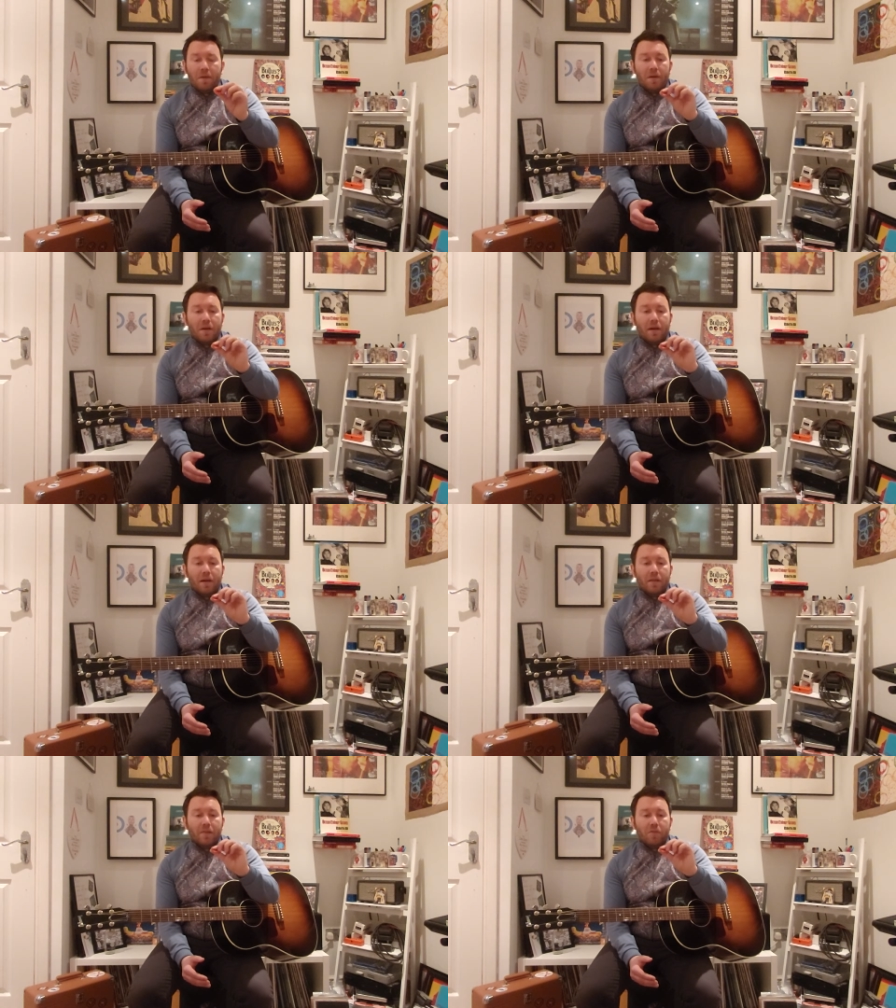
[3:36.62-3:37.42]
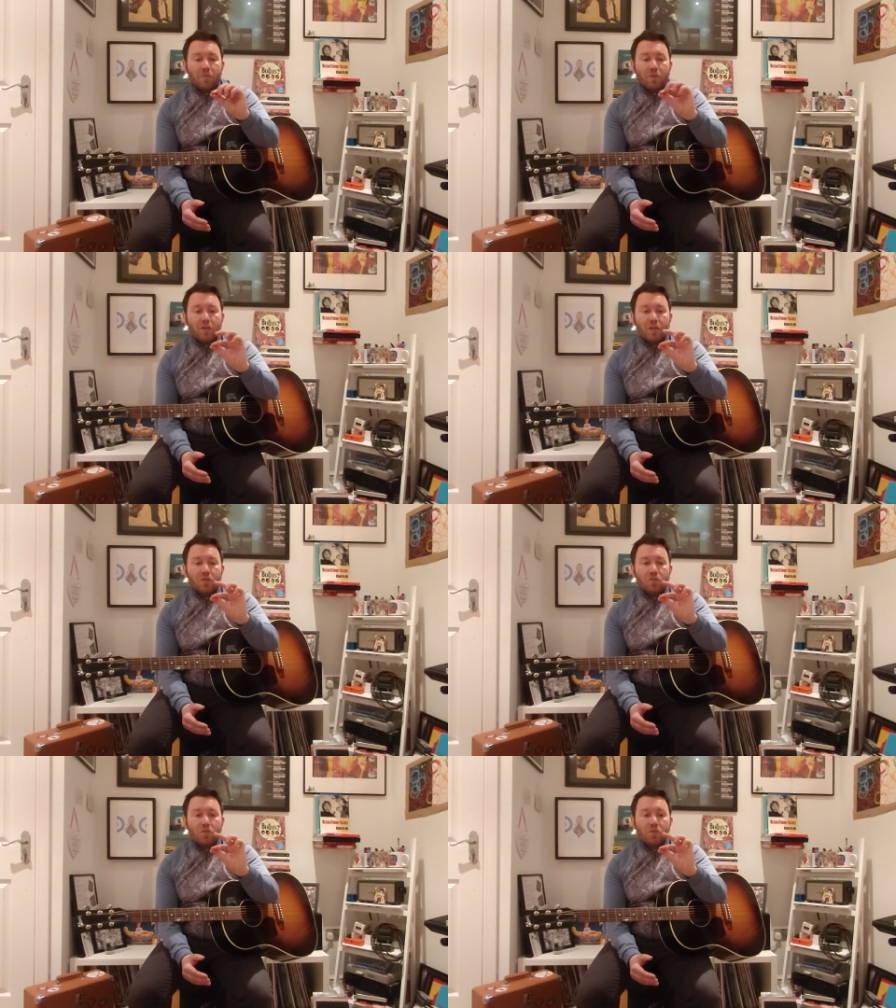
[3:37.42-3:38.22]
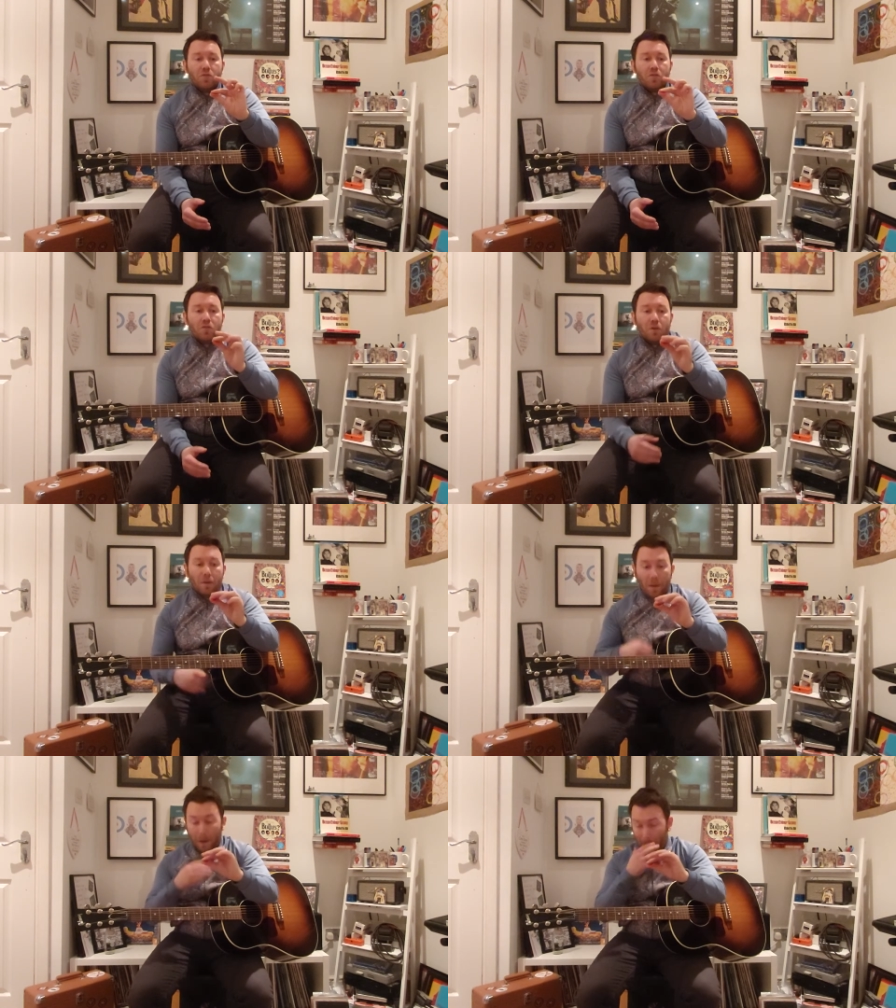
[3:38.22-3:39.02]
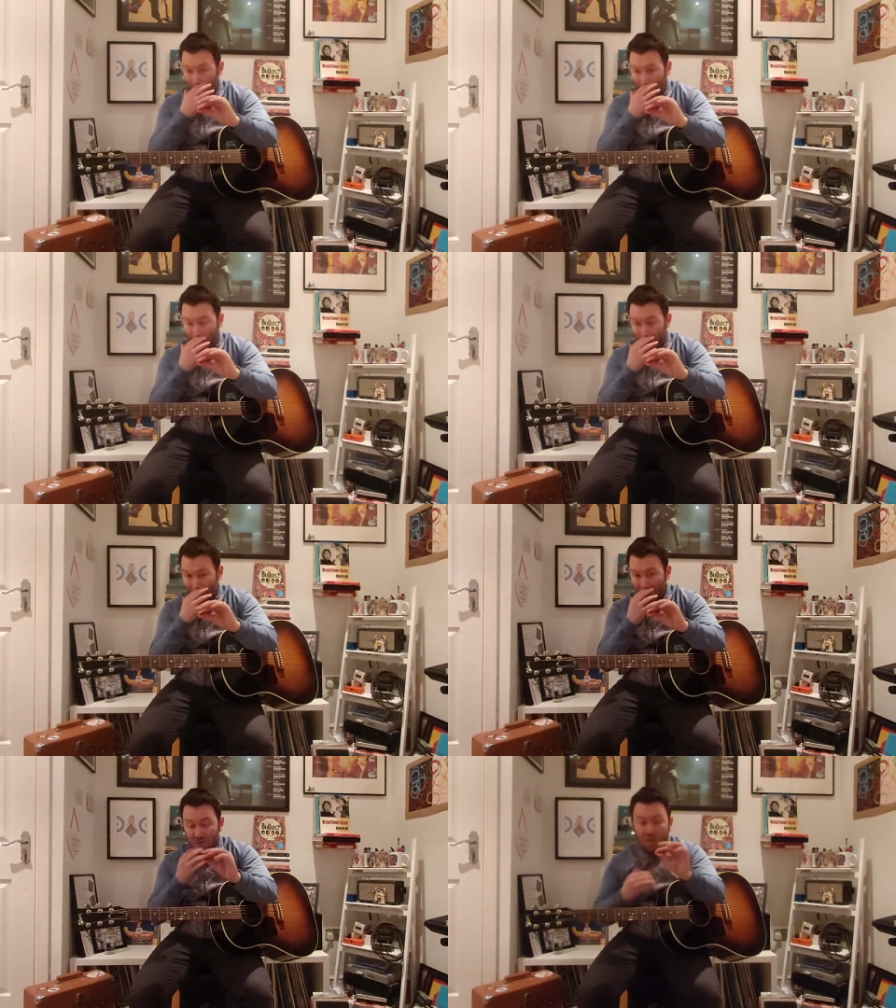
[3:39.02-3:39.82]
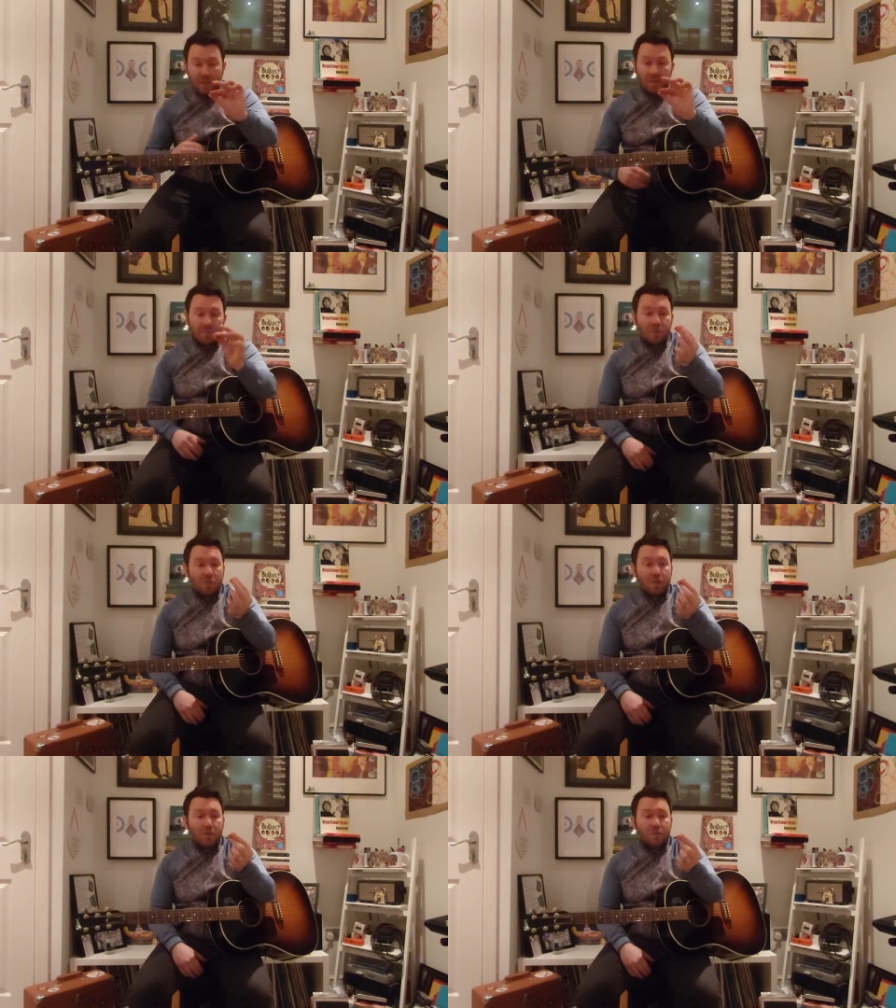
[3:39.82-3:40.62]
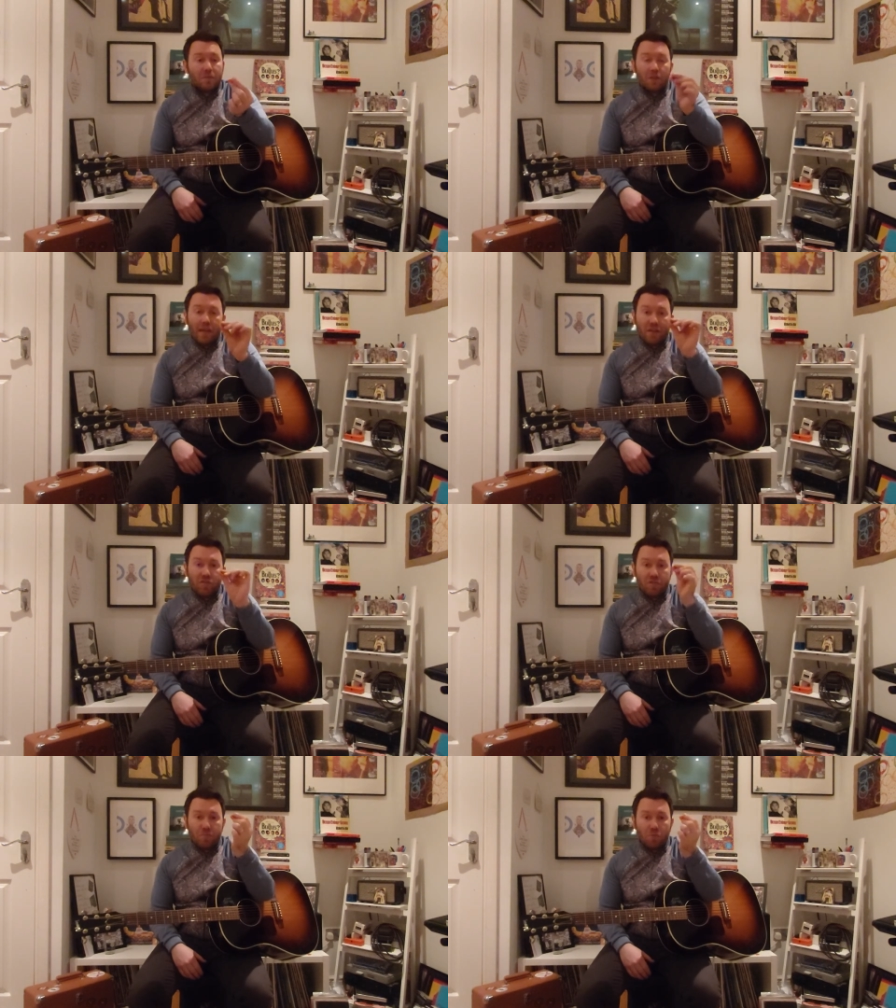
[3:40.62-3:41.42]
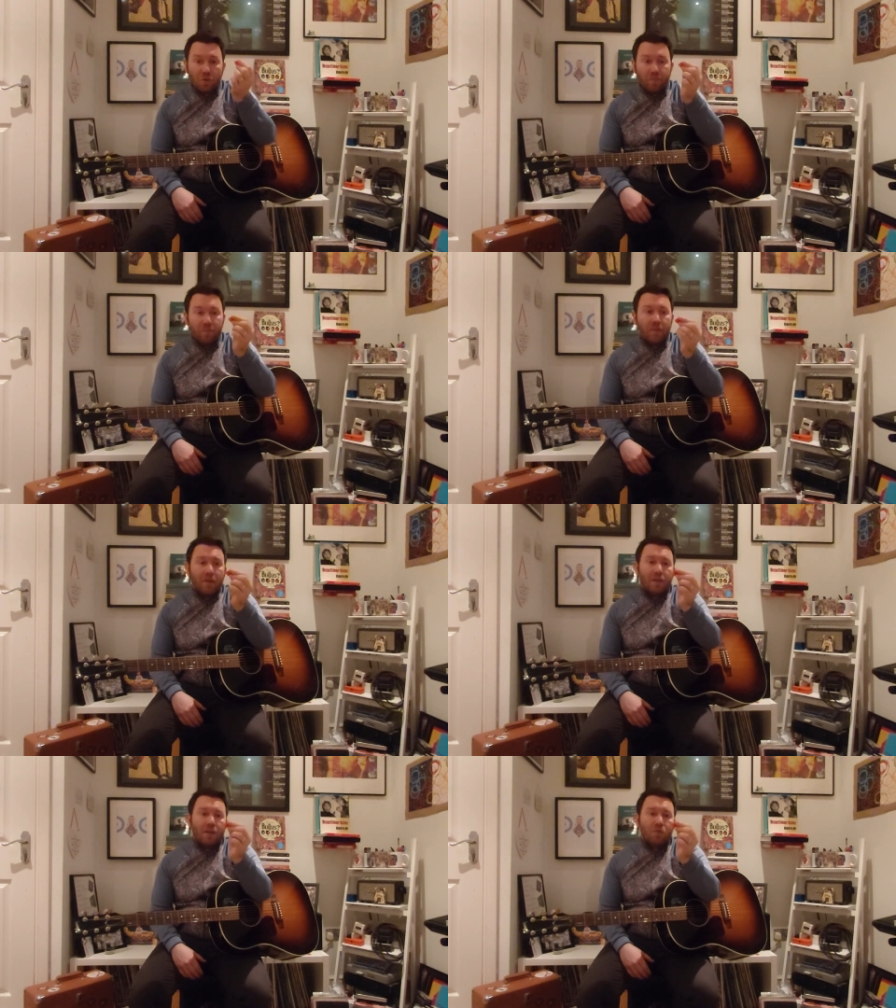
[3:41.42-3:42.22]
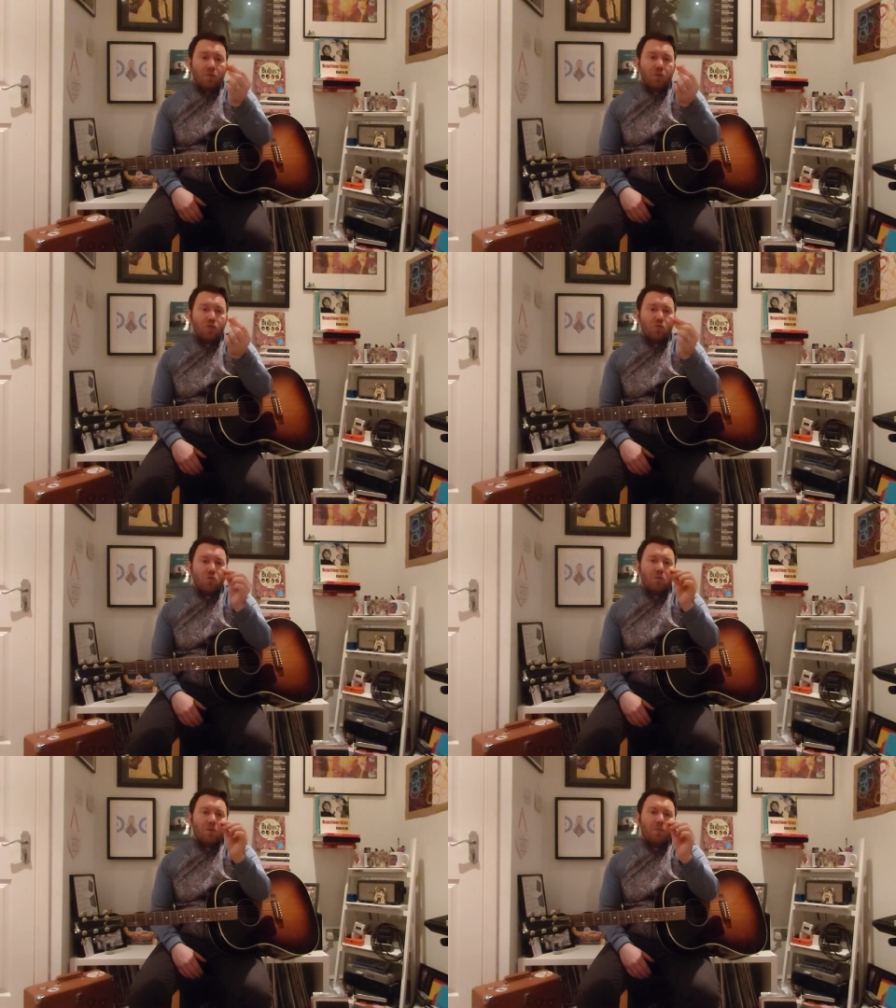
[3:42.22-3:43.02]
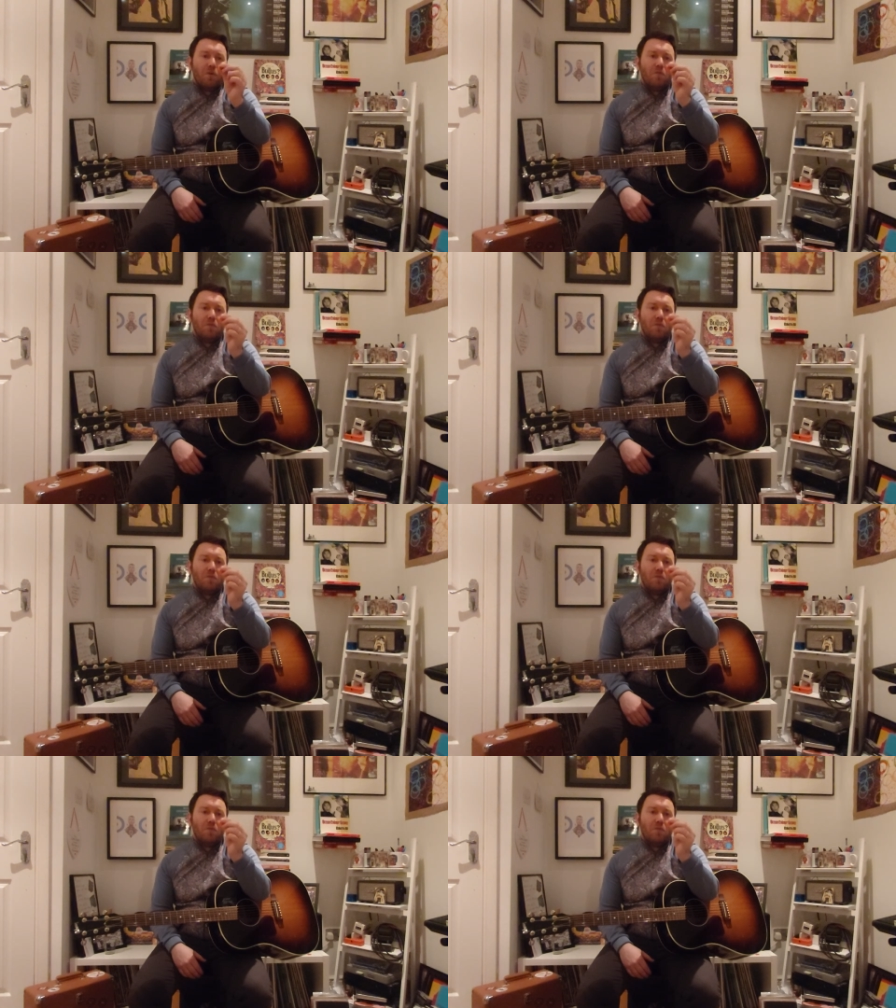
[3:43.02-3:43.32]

and if you want you can use your middle finger as well as an extra support, and you want to show about